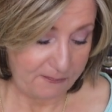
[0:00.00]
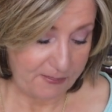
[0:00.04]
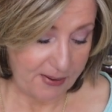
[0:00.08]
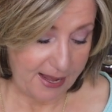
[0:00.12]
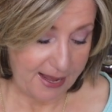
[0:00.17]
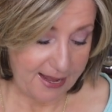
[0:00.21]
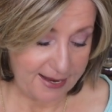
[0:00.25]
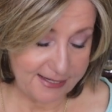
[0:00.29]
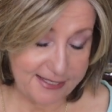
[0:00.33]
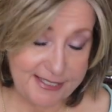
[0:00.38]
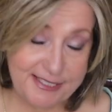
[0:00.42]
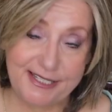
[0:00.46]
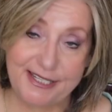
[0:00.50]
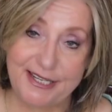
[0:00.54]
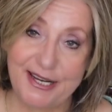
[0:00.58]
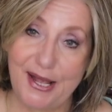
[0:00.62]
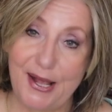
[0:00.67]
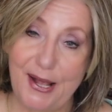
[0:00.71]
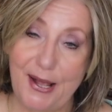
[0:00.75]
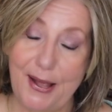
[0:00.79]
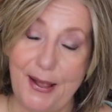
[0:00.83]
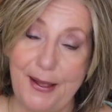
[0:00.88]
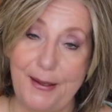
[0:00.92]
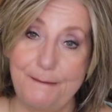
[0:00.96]
but
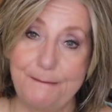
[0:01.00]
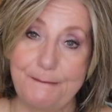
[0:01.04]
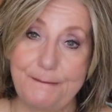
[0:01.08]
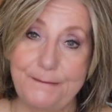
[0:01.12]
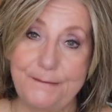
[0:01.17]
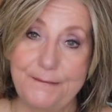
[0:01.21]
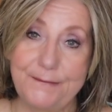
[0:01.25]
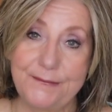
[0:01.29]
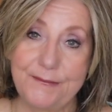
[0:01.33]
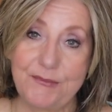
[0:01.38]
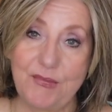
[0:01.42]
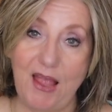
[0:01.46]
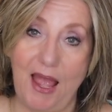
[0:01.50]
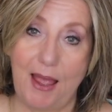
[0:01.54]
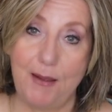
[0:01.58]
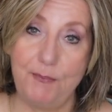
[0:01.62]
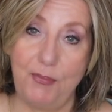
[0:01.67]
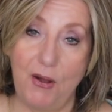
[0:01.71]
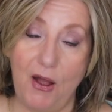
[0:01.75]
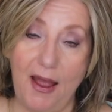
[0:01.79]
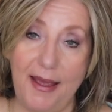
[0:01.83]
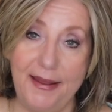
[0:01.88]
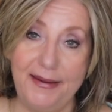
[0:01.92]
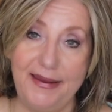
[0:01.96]
um, I
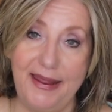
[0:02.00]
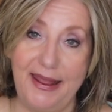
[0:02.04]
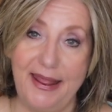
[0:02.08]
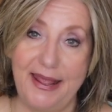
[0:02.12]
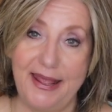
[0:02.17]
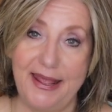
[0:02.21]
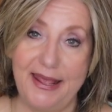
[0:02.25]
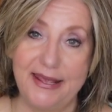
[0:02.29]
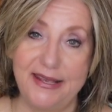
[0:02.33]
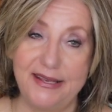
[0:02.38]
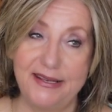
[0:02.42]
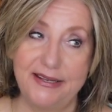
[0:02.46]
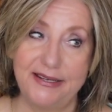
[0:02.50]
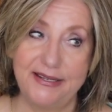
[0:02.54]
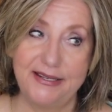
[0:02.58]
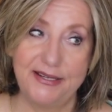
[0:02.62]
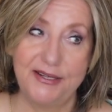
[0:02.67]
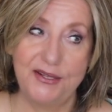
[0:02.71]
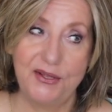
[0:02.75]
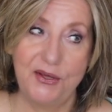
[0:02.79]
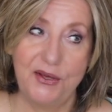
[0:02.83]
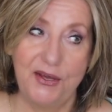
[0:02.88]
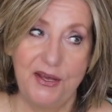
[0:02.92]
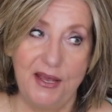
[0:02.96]
bought a,
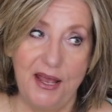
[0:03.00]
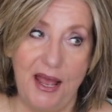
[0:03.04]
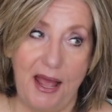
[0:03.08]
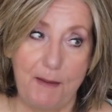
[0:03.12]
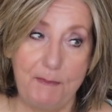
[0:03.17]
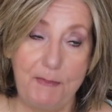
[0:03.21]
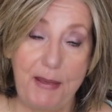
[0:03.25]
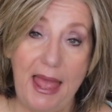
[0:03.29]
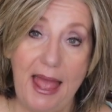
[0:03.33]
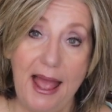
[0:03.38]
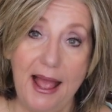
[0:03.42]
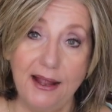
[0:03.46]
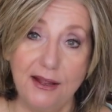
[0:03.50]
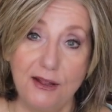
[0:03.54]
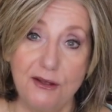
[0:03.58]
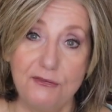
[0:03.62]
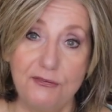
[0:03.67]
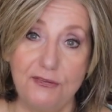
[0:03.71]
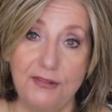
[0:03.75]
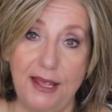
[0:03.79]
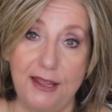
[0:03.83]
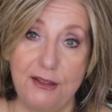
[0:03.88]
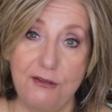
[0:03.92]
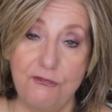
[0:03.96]
a pack
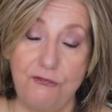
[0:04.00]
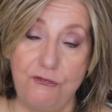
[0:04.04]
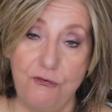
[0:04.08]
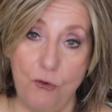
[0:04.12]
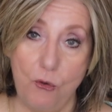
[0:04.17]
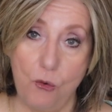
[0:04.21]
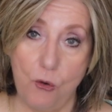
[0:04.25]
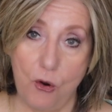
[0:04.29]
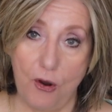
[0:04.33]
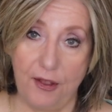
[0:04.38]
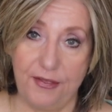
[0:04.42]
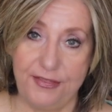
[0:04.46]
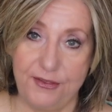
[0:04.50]
of like four.